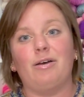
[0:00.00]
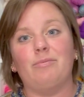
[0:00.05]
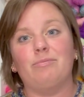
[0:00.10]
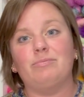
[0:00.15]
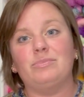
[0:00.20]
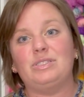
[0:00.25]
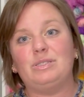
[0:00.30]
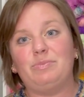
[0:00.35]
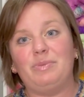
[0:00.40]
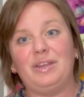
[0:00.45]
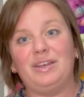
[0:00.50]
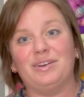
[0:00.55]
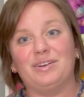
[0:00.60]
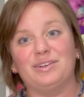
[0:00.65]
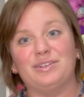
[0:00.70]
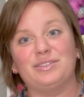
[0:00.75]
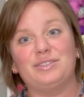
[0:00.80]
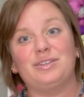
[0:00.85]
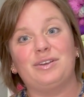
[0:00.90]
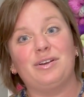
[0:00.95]

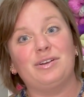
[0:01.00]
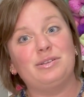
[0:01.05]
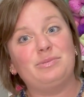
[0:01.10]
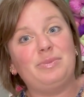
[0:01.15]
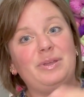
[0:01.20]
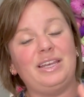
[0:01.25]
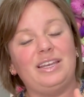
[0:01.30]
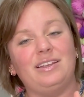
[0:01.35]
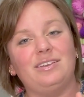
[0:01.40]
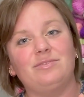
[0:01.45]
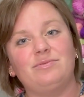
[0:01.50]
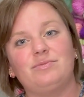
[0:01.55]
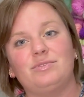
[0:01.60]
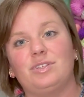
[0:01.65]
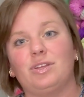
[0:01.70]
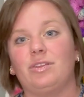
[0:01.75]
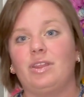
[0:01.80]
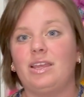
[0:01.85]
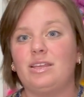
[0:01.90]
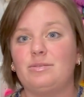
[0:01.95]
spinners are spinning.
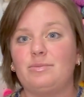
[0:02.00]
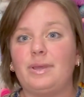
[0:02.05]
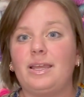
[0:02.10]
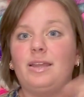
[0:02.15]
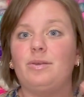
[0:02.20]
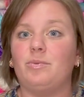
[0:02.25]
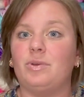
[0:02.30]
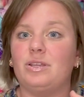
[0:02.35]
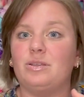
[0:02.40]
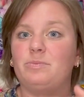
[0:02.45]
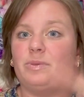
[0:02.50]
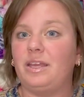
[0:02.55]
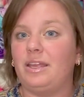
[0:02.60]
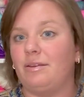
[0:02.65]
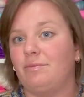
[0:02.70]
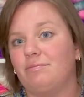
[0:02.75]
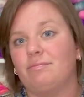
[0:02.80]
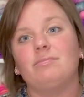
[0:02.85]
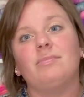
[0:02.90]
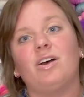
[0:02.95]
So they spin, we
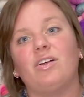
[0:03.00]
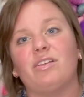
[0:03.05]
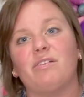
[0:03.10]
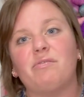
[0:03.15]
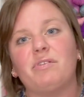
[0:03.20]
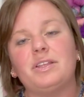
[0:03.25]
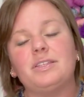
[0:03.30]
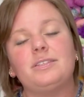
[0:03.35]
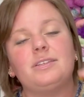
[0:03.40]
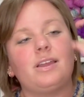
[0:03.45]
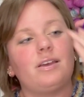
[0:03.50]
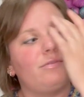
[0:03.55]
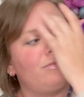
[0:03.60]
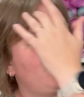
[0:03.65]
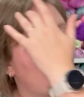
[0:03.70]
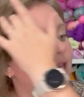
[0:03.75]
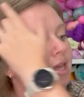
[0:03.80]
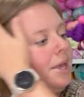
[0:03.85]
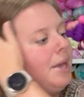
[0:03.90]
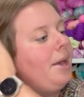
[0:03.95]
spin, all that fun stuff.
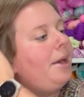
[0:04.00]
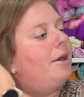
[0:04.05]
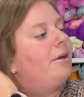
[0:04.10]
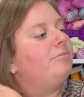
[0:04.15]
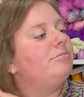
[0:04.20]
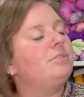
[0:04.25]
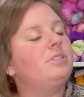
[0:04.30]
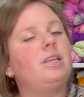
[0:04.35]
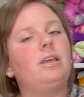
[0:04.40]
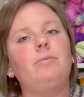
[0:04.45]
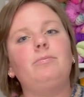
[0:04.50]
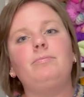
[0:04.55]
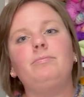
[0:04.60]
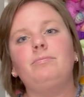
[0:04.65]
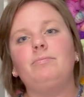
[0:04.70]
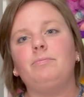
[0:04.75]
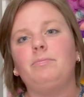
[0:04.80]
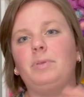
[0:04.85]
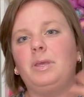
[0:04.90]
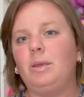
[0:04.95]

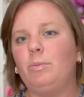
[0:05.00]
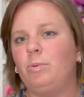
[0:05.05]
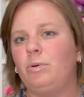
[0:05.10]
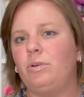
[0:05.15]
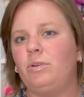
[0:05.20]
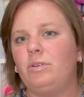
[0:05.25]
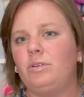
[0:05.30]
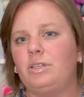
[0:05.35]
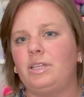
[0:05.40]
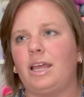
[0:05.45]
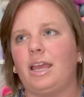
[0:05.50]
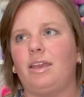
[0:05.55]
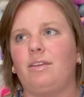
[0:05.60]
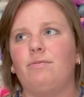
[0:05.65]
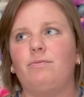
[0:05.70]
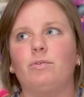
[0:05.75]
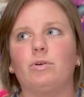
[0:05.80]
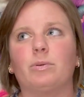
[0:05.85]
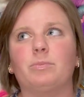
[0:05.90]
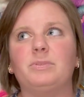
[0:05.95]
Some people like
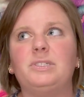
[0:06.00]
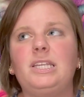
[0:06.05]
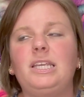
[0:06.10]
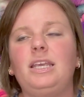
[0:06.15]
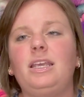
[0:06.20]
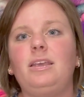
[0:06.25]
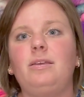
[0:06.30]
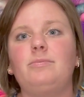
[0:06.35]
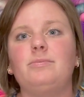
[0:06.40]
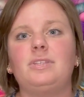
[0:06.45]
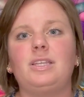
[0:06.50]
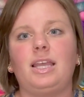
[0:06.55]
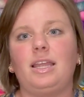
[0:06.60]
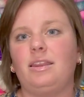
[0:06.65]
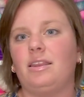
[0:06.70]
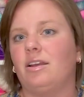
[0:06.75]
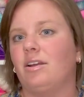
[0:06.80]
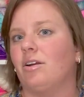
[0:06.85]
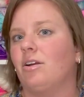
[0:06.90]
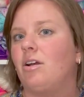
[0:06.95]
form teams, and
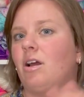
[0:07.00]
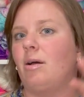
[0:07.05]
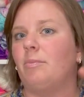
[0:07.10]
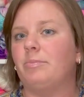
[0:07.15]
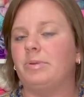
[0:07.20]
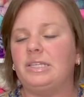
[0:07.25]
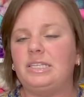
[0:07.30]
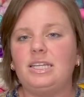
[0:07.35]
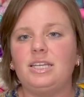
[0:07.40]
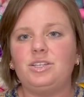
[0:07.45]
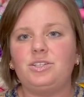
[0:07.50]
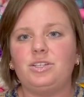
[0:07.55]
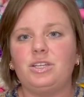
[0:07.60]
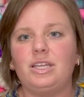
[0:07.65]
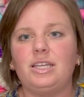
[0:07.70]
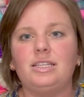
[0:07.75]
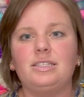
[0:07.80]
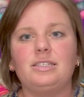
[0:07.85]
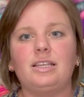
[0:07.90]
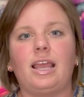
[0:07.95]
there are
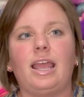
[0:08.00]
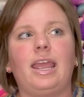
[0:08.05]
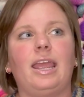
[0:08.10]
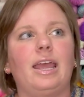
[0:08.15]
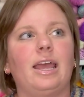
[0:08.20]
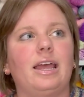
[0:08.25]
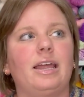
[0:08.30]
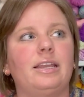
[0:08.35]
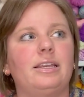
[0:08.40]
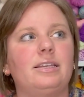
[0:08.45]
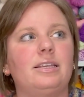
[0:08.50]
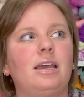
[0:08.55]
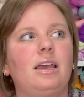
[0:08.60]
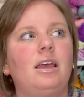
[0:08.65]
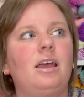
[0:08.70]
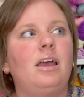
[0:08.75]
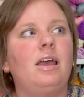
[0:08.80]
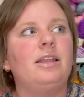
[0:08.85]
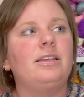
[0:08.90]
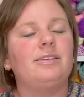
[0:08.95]
competitions and
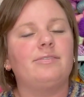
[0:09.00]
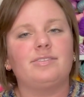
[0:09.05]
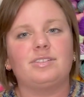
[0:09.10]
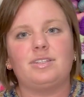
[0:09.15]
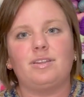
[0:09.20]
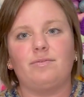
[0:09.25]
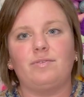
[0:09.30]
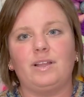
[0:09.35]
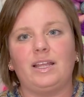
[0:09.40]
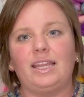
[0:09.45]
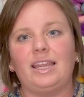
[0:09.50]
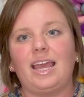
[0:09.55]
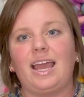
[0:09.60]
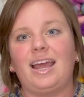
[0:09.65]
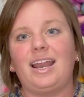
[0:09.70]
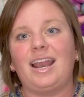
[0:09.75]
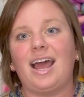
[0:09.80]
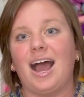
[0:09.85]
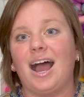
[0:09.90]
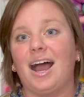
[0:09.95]
different stuff like
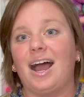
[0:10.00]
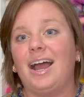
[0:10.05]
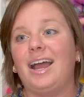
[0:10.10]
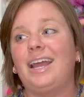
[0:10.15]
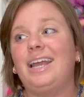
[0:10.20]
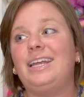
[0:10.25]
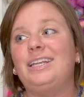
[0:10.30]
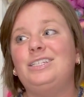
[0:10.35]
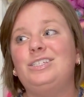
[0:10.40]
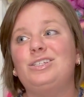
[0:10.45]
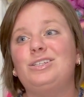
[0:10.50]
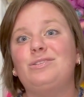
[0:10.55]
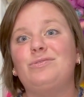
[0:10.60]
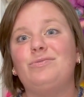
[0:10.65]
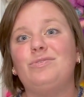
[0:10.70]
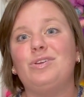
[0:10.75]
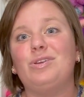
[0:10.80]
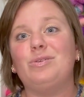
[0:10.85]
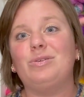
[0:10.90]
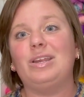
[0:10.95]
that. I just
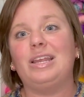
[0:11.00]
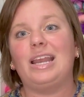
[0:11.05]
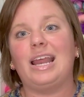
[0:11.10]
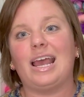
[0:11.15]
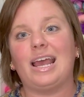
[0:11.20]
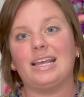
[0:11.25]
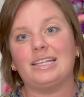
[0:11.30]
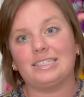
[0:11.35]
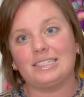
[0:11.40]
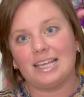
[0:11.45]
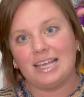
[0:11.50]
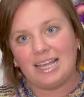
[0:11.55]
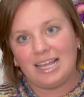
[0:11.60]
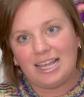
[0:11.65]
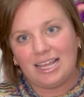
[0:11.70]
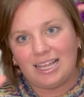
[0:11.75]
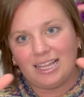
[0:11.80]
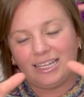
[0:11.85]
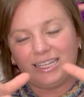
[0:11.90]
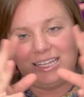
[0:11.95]
viewed it as,
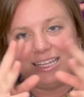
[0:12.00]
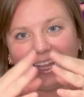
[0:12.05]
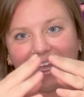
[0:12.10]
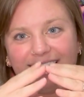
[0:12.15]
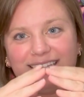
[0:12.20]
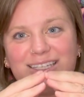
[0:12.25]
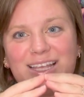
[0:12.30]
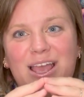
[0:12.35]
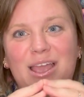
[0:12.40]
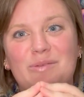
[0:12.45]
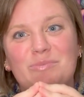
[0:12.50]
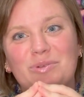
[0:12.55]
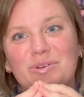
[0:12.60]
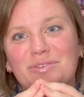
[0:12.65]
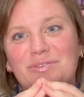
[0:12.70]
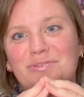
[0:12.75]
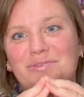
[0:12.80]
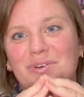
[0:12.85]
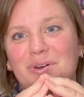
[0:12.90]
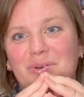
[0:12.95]
let's hyper
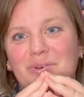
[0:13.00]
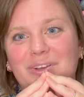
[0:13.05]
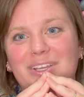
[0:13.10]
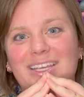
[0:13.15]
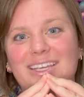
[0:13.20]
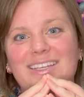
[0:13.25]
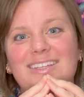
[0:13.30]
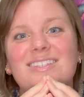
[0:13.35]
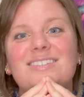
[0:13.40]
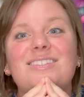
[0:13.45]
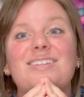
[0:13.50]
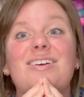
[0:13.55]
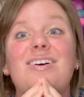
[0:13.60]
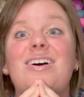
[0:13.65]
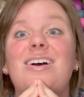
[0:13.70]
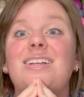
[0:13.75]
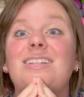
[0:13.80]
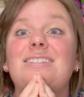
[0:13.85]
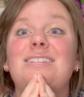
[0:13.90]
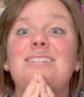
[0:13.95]
focus on